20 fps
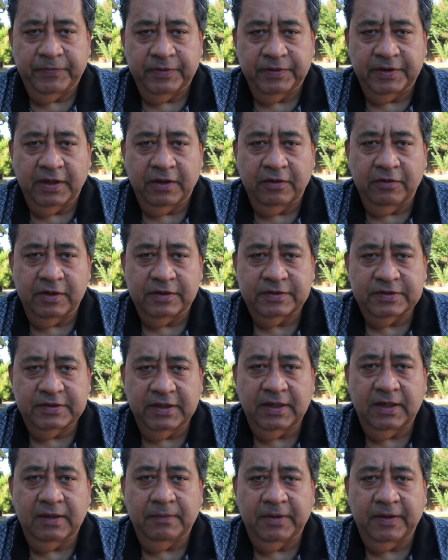They will
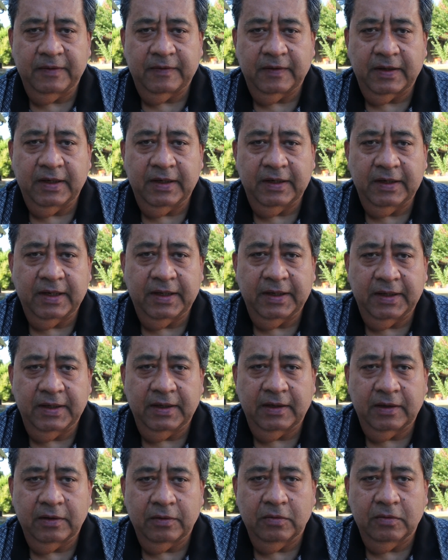still basically
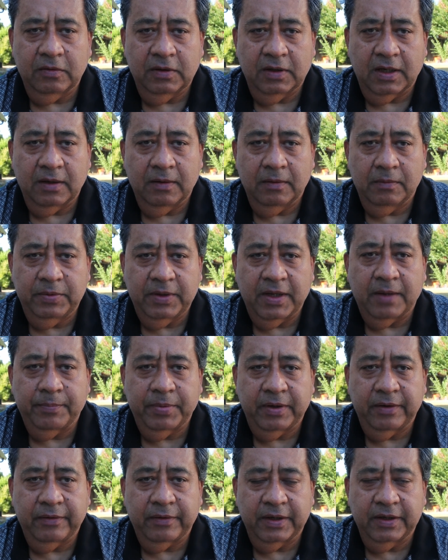like will be up
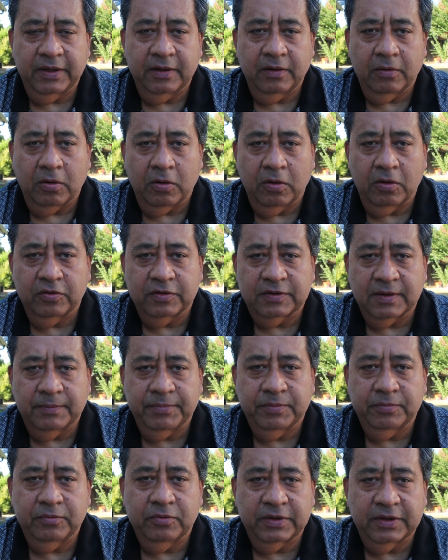and running, although some
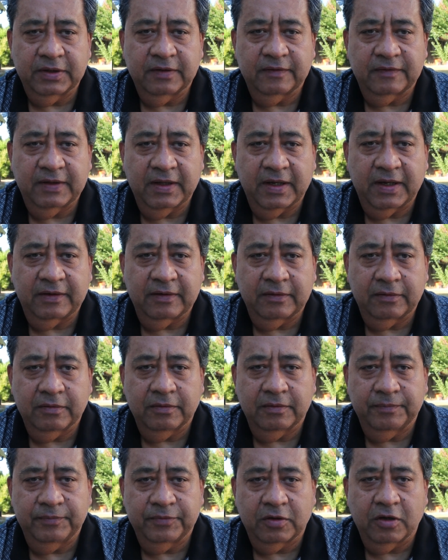people thinks that the
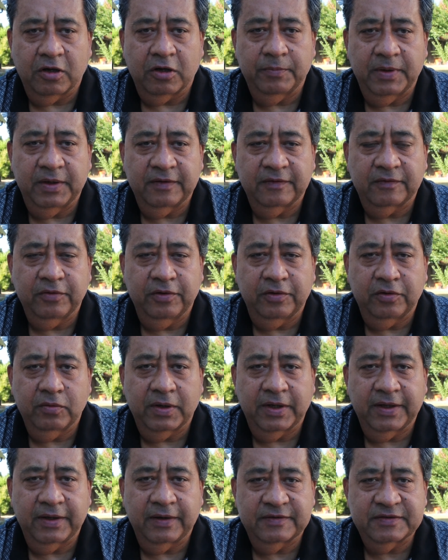government is going to
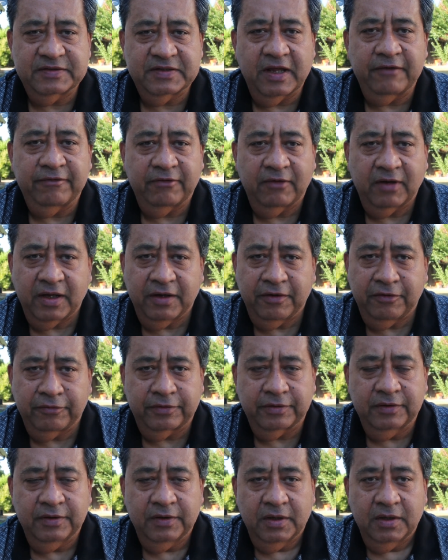like stifle
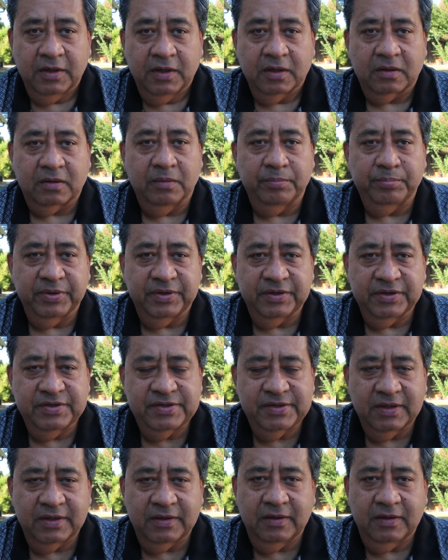out
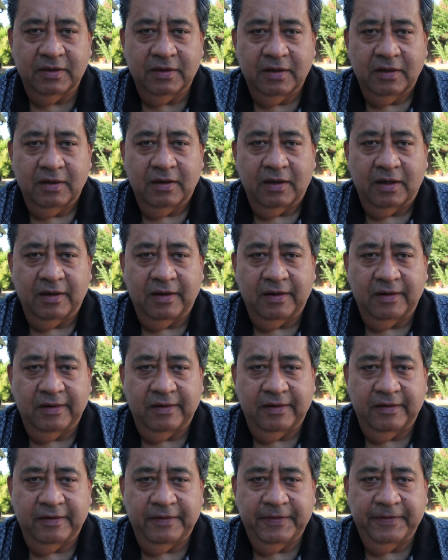competition
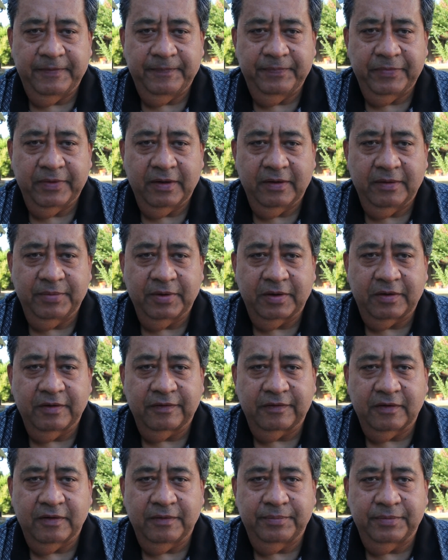
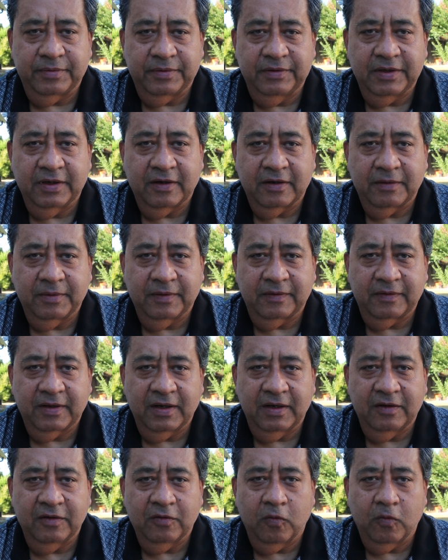because of their
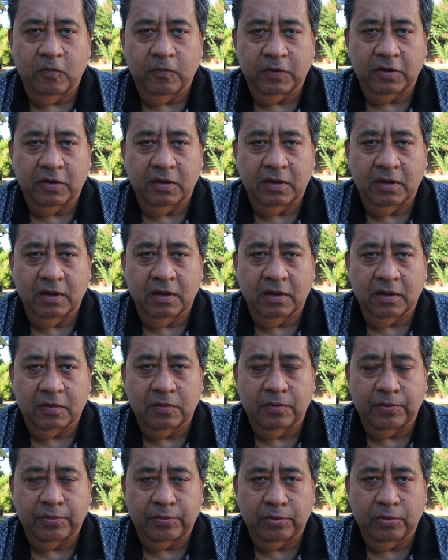basically overall
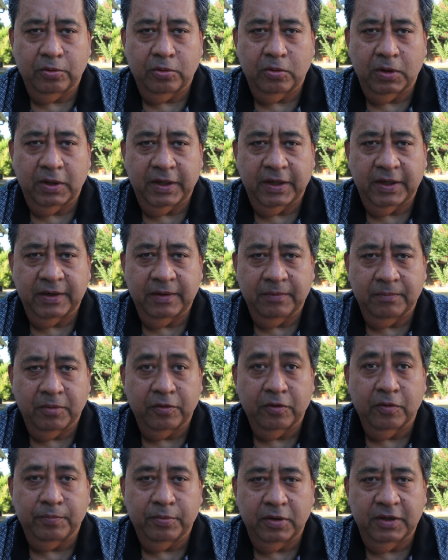control and
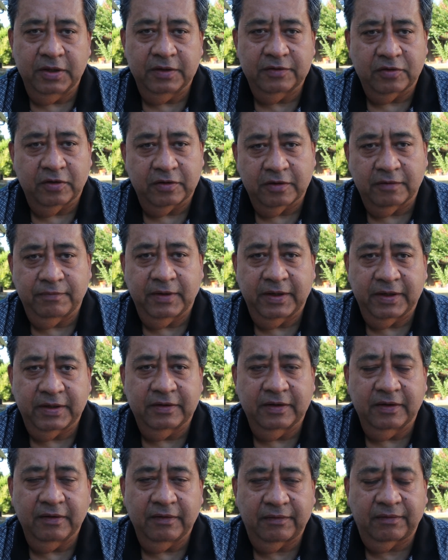monopoly sort of like
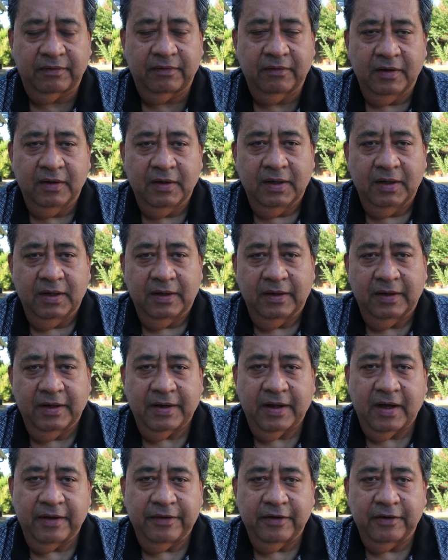things,
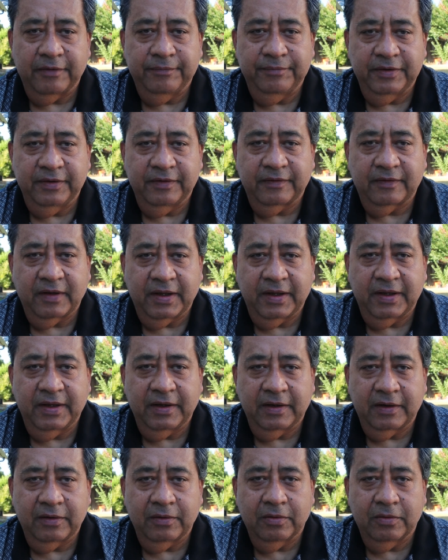that other of these
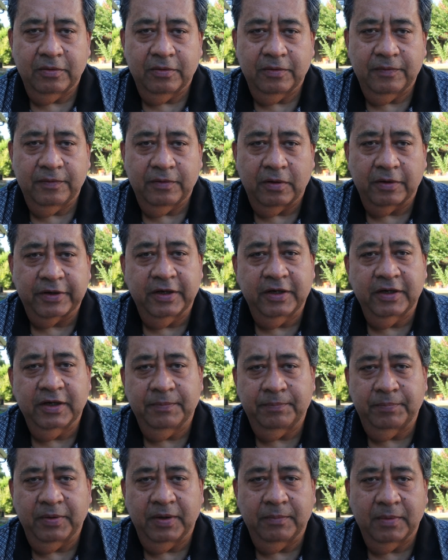like
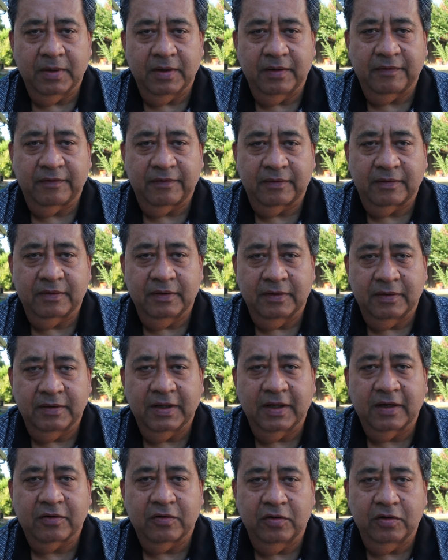alternative payments,
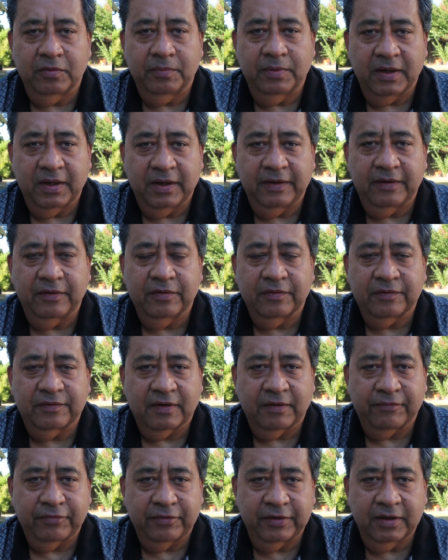they are going to be like
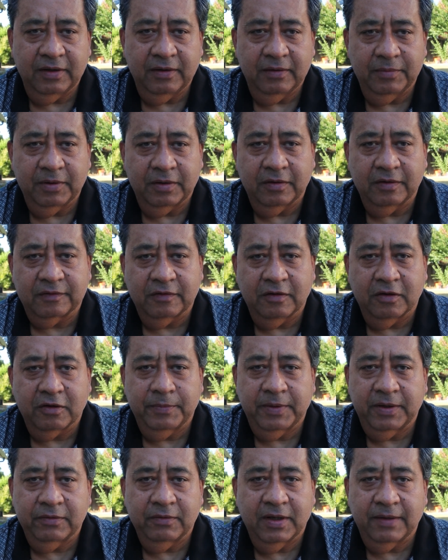suffering because
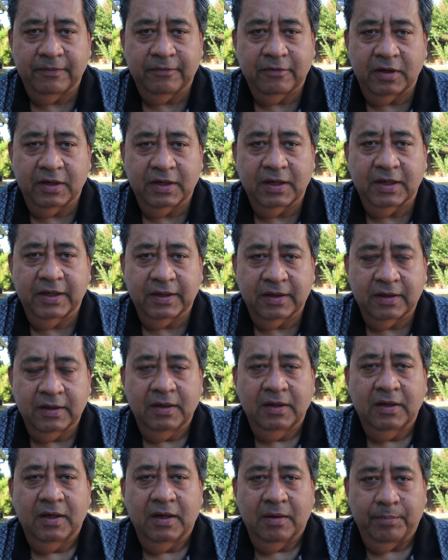government will have all the like
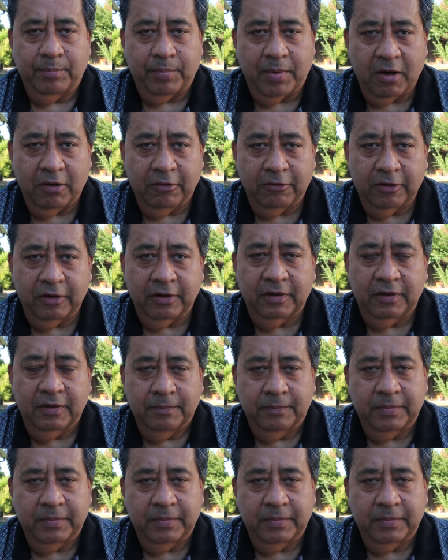power.